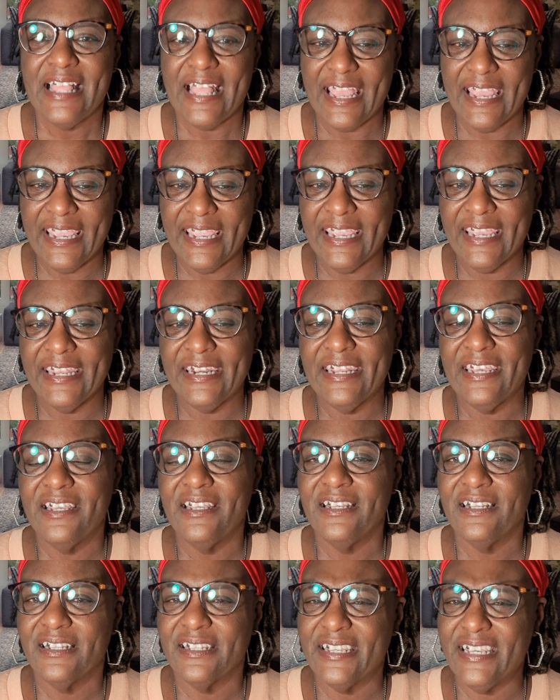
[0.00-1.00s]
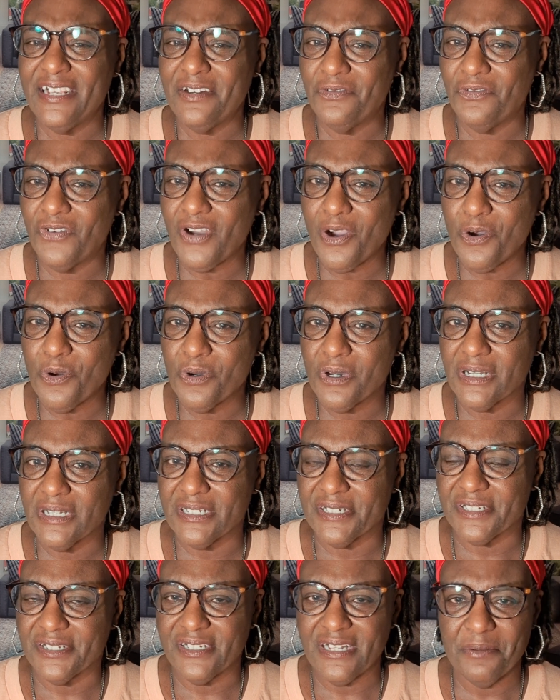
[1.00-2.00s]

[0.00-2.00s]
And get focused.